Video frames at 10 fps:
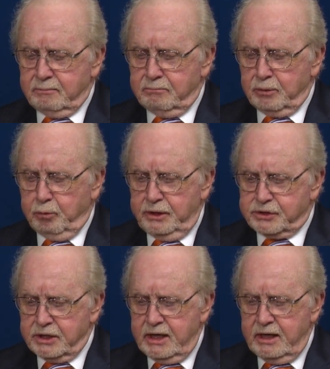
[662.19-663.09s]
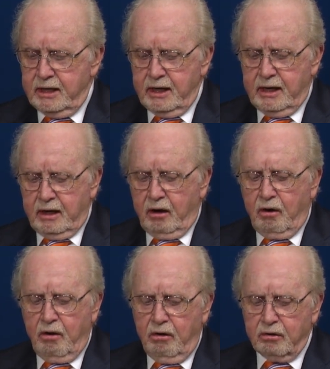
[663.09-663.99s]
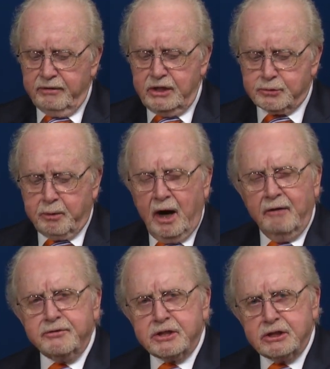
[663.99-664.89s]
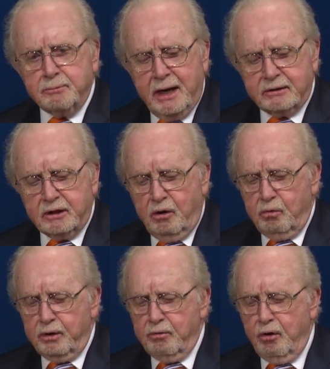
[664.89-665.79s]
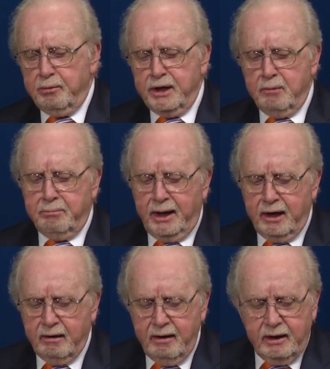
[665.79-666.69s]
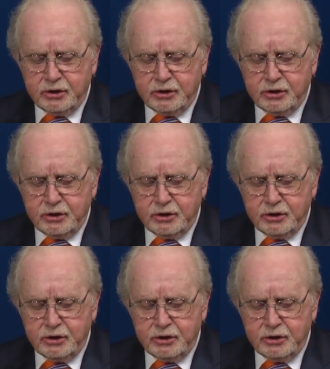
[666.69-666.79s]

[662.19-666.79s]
But we see all of these prophecies about the Holy Roman Empire